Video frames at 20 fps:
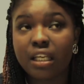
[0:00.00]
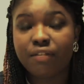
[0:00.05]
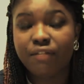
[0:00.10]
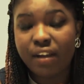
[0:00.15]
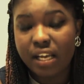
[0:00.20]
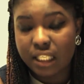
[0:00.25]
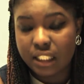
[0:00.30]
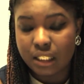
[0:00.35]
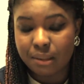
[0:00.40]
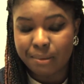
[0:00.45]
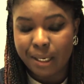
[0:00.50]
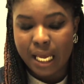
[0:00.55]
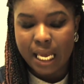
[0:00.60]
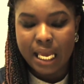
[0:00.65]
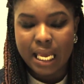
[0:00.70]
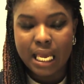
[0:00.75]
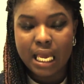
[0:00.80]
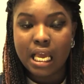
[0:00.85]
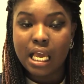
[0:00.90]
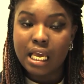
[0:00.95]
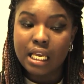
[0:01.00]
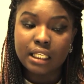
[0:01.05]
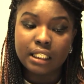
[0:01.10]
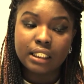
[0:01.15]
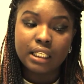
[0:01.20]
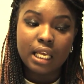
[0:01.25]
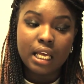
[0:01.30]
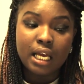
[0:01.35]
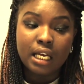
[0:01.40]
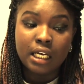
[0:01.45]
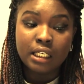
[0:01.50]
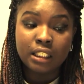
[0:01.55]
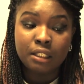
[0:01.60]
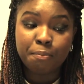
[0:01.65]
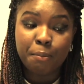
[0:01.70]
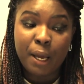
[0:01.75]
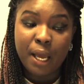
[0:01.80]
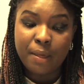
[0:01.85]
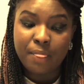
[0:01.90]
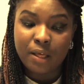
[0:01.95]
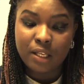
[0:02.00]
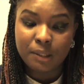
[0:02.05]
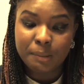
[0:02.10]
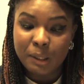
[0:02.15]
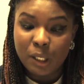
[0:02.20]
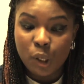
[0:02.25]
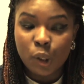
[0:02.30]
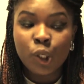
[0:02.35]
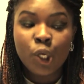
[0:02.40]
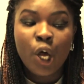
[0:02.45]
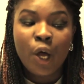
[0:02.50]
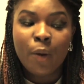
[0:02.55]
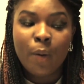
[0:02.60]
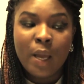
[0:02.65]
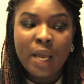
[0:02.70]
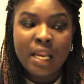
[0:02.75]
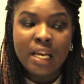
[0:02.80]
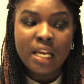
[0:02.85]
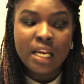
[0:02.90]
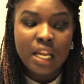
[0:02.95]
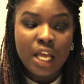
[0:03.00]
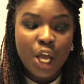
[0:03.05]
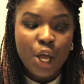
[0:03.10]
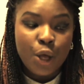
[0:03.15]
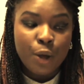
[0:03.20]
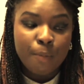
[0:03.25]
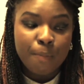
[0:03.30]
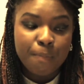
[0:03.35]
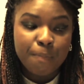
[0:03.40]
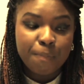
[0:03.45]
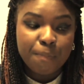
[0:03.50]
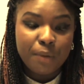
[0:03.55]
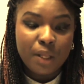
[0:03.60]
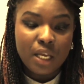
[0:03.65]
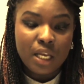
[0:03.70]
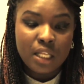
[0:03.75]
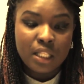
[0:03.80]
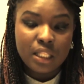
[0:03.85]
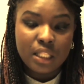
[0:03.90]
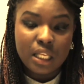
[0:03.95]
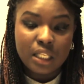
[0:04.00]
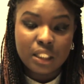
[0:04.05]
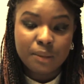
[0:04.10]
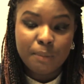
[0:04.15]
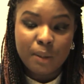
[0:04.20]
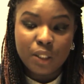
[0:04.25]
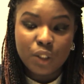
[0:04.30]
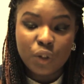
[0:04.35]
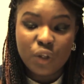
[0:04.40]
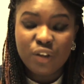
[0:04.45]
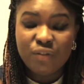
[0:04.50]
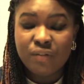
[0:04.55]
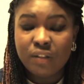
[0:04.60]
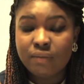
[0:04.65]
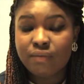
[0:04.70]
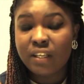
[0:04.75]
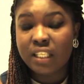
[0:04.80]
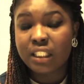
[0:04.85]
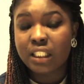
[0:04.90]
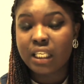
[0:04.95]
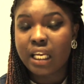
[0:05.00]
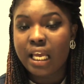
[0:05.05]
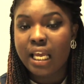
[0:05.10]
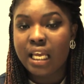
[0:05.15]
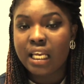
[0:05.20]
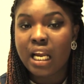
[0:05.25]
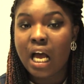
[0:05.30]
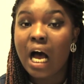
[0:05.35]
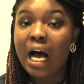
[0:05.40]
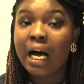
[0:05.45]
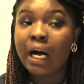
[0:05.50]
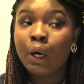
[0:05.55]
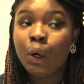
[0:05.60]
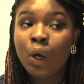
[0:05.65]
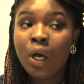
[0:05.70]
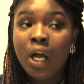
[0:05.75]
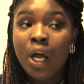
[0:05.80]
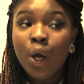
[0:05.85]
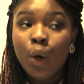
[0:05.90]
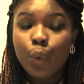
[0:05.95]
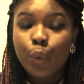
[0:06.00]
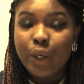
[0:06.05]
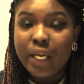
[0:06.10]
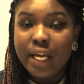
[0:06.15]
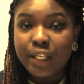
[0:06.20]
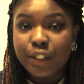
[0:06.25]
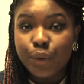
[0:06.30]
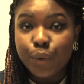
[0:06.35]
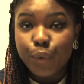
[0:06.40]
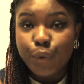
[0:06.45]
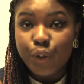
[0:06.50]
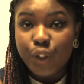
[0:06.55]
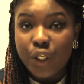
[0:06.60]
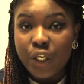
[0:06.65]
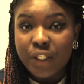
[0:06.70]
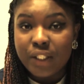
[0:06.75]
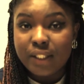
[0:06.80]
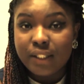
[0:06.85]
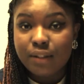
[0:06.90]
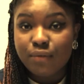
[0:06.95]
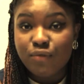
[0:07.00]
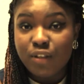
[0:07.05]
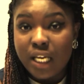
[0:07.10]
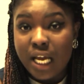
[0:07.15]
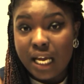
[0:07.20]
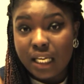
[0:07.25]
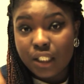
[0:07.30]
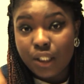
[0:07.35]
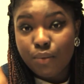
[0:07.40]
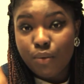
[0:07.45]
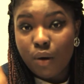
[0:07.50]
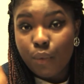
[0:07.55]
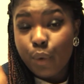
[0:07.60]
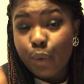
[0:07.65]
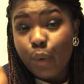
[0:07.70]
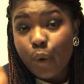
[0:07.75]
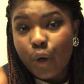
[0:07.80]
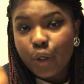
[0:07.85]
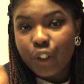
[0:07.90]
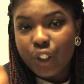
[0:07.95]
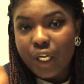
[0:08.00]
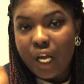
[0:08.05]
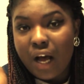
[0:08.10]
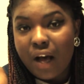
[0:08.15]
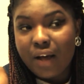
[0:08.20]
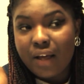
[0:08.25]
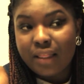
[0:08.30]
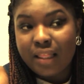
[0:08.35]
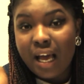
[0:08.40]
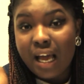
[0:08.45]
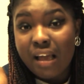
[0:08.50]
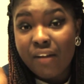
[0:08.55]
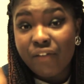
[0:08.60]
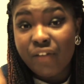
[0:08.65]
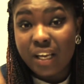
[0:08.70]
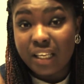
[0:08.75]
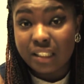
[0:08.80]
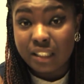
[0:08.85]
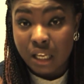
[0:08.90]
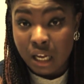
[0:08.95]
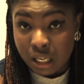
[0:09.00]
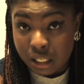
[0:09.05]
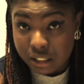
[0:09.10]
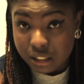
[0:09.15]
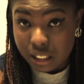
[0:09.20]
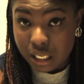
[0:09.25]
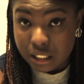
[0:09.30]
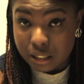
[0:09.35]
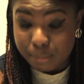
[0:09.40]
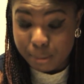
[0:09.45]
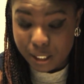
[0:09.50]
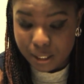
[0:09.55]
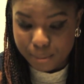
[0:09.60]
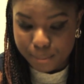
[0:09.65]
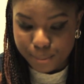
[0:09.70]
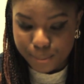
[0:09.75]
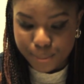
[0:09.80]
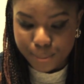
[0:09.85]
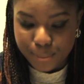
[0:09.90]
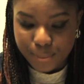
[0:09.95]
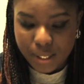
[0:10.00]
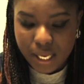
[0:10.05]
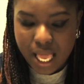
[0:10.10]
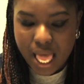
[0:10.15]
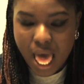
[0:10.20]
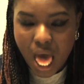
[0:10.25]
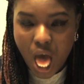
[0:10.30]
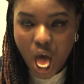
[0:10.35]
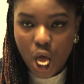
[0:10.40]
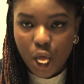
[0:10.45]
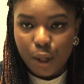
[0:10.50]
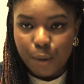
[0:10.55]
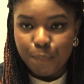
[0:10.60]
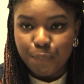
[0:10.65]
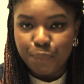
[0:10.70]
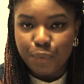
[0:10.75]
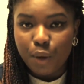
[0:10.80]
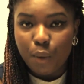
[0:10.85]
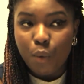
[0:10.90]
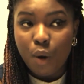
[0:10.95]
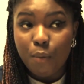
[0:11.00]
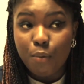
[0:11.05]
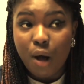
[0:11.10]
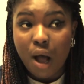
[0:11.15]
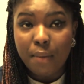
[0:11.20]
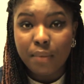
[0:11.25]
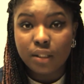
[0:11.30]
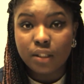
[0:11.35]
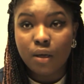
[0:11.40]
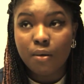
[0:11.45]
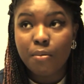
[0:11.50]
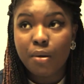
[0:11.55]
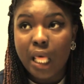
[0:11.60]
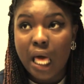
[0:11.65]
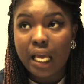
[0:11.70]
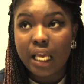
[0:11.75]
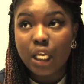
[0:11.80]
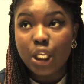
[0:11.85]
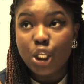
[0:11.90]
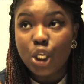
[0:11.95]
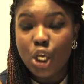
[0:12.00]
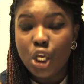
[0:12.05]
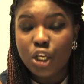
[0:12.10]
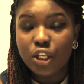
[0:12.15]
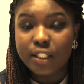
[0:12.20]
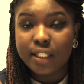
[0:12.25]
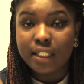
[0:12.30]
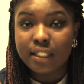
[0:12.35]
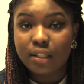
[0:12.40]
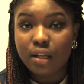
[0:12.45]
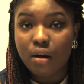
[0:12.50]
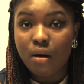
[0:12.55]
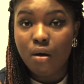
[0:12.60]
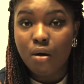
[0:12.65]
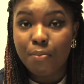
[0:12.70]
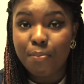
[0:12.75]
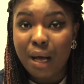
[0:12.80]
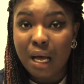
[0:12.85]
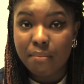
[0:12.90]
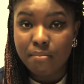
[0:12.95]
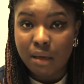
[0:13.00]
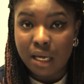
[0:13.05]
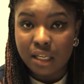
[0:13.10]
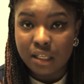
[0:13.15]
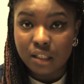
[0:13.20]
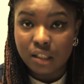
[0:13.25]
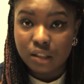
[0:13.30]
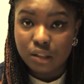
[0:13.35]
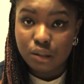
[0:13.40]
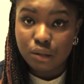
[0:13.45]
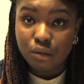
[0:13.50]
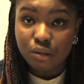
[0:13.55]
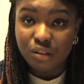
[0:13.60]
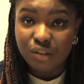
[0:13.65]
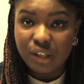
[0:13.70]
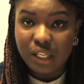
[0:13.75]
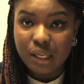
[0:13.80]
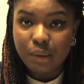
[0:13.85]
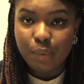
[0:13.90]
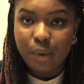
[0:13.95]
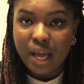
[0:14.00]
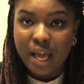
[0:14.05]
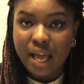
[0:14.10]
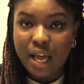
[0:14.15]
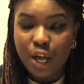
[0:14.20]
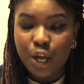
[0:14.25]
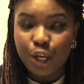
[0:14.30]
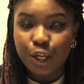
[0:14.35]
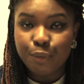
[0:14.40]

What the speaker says: effects debate is a debate that's been ongoing, and that's been sort of investigating how we as audience react to what we watch and how that affects us as people. One prime example that I can use is the whole Batman story, where